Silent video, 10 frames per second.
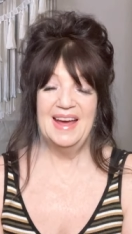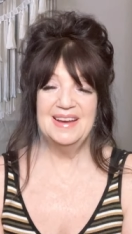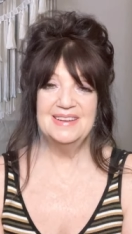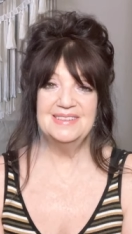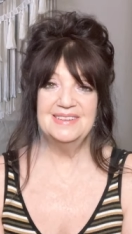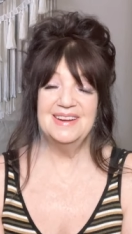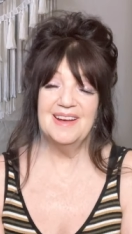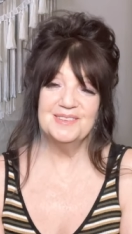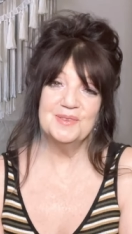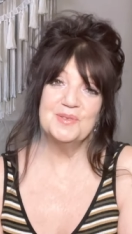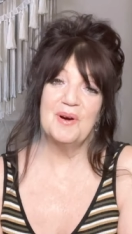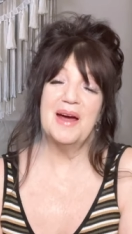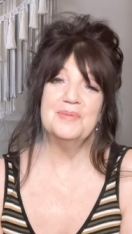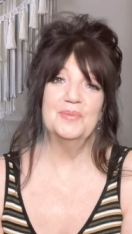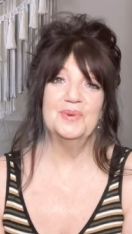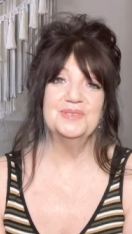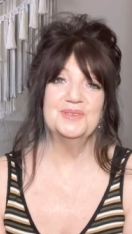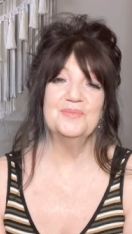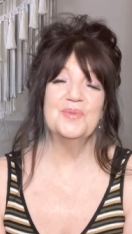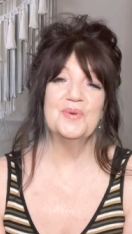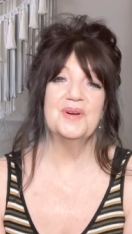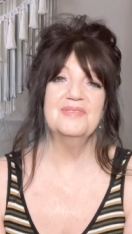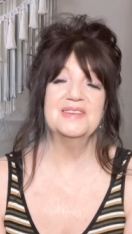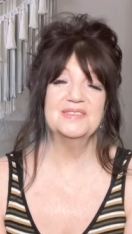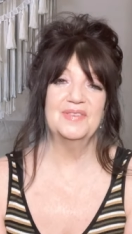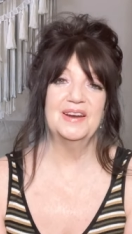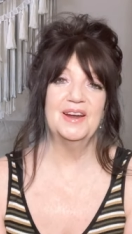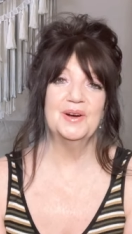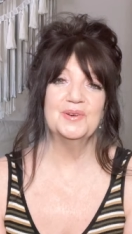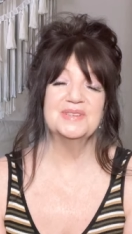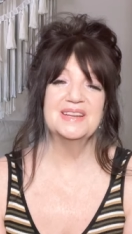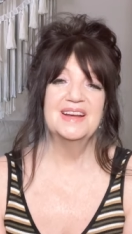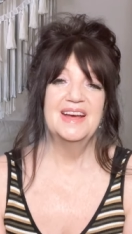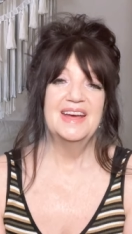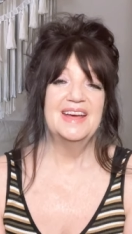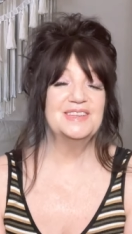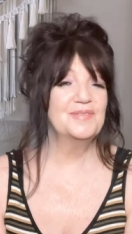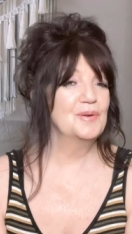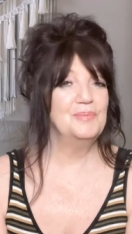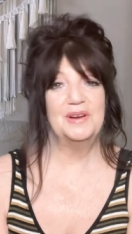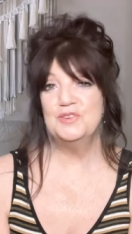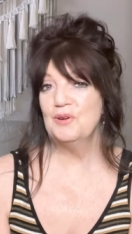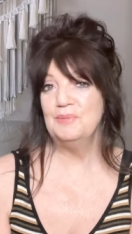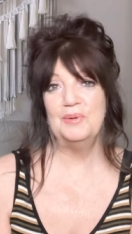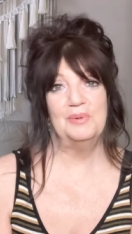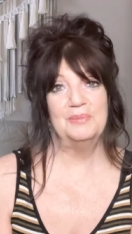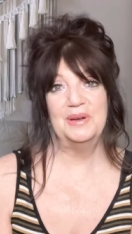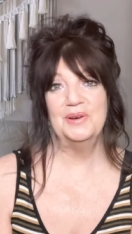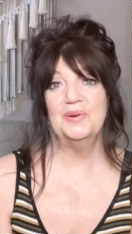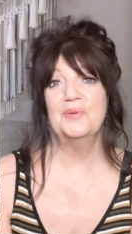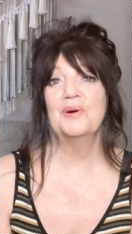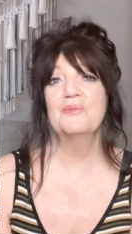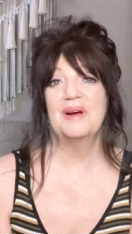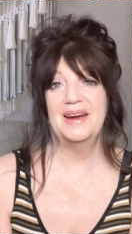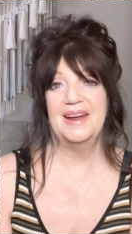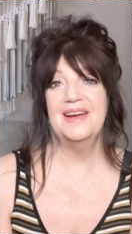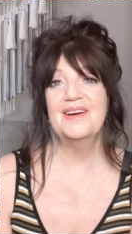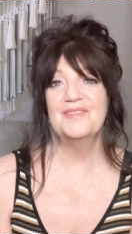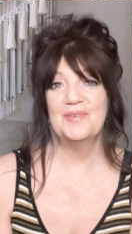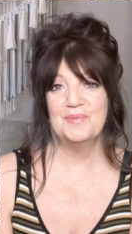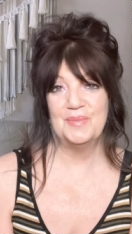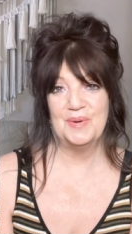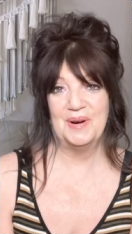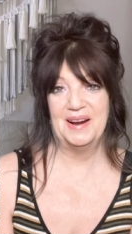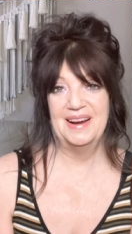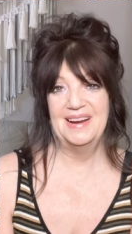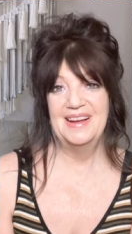And yeah, subscribe, and we'll do more of these videos. It's for big dreaming women who are ready for more.